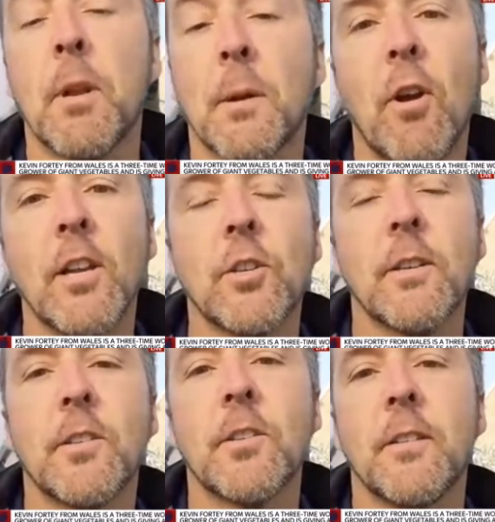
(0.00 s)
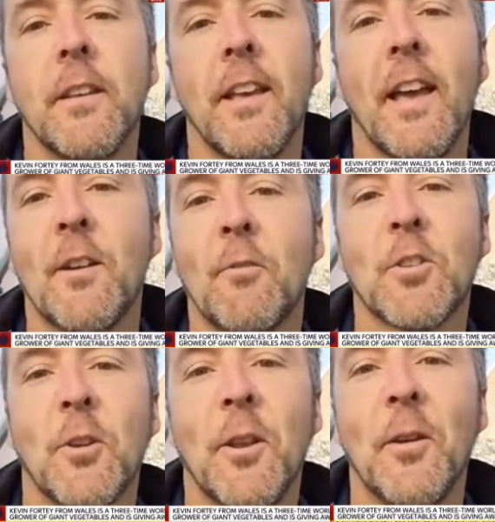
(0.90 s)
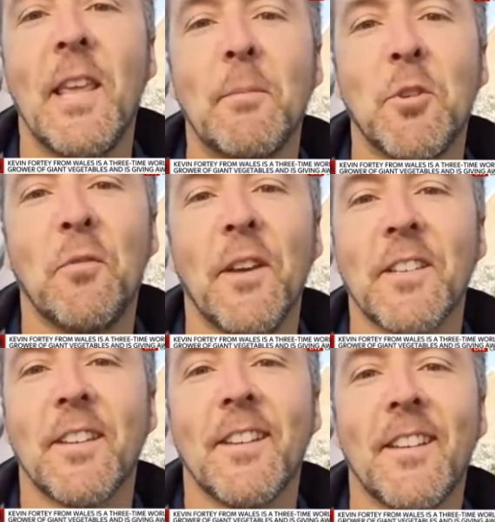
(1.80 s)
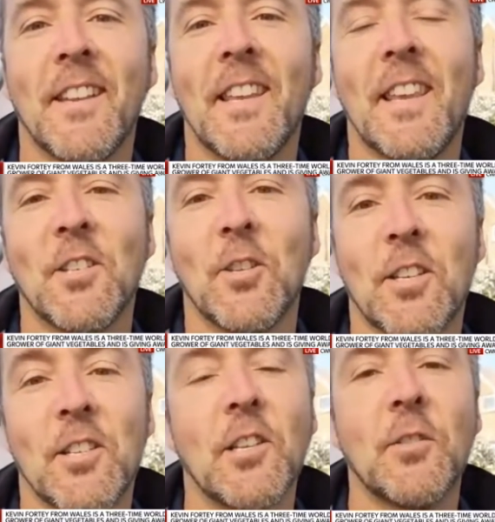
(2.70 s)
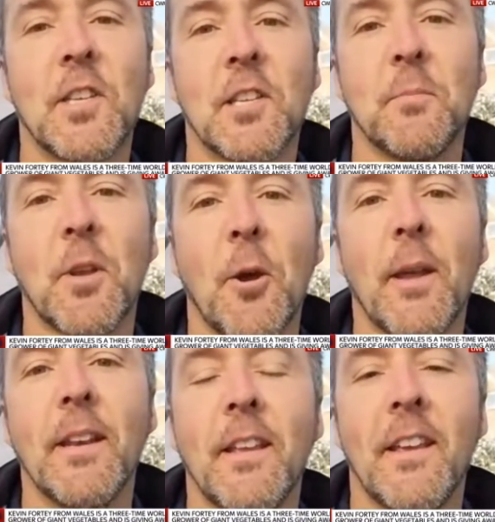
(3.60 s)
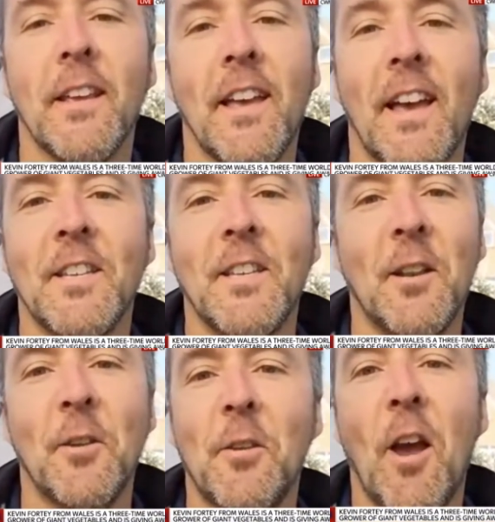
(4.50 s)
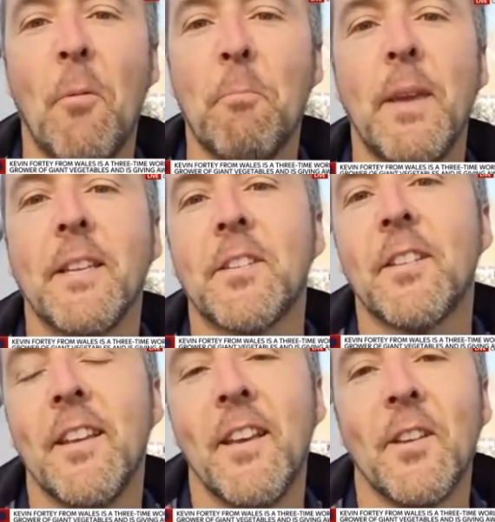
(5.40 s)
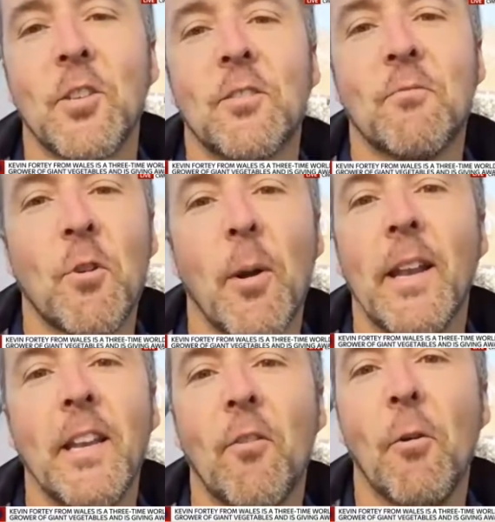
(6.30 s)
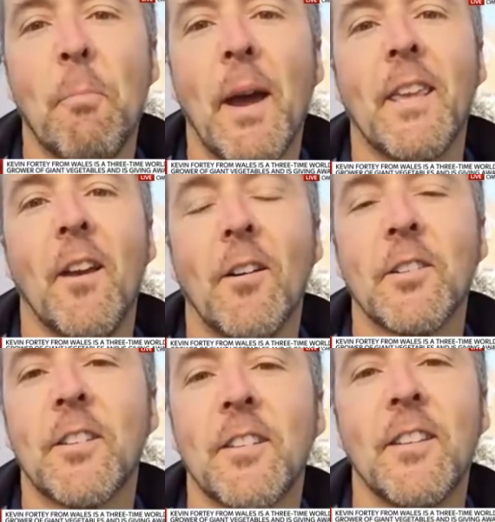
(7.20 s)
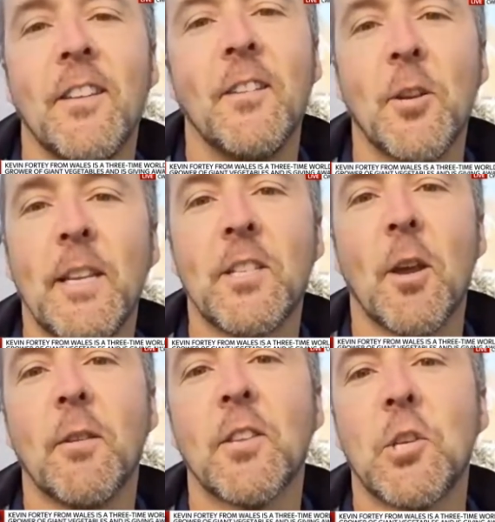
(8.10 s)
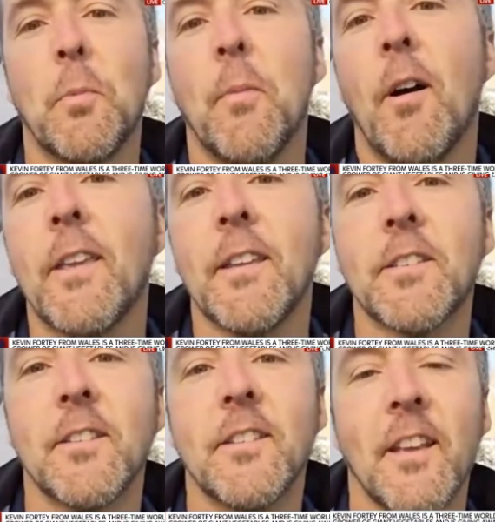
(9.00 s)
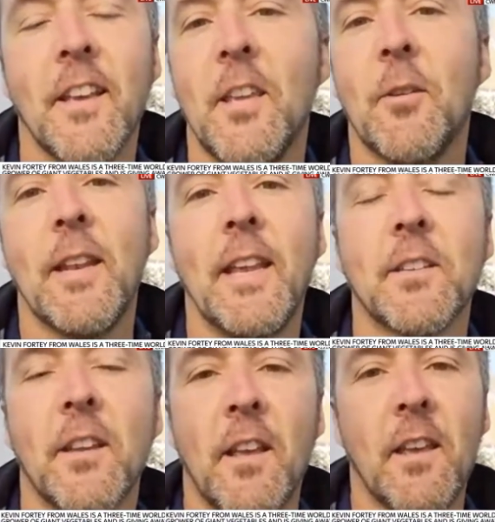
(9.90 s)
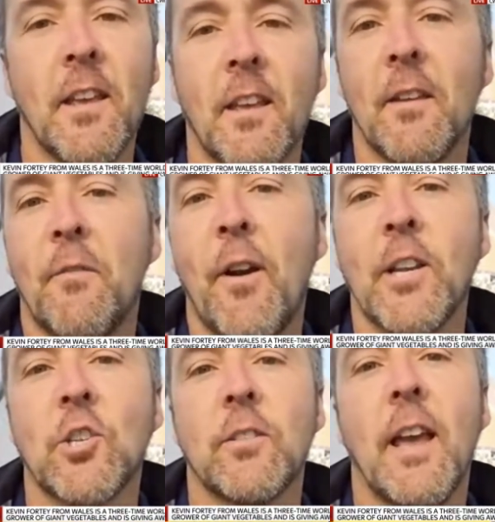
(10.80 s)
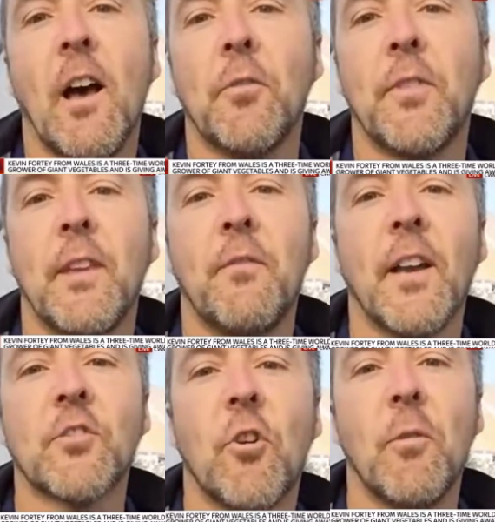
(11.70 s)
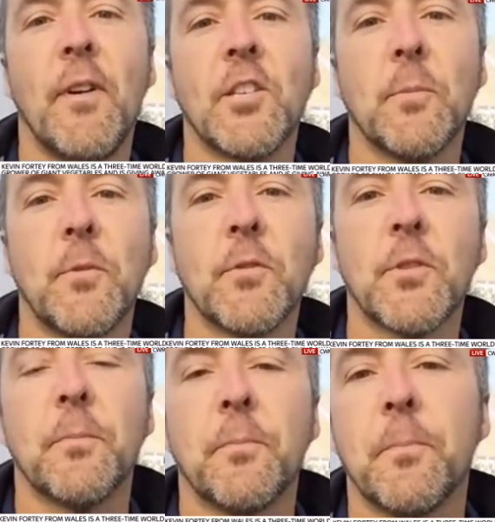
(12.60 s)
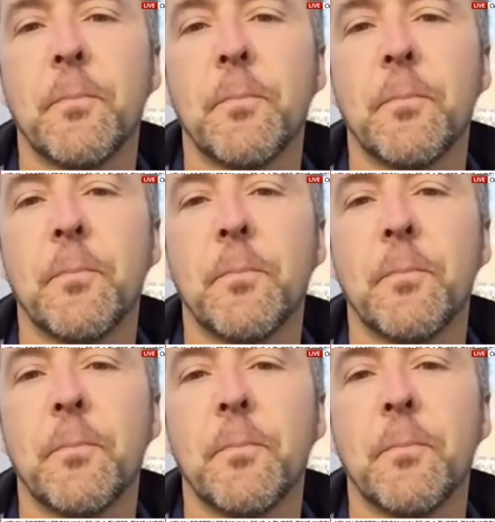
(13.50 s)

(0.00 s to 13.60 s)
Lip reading: blood pressures, and also, it keeps you fit, gets your digestive system going, and you can't beat just growing in your own backyard. You don't need to go to the supermarkets, and you can eat fresh, healthy, fast-growing vegetables.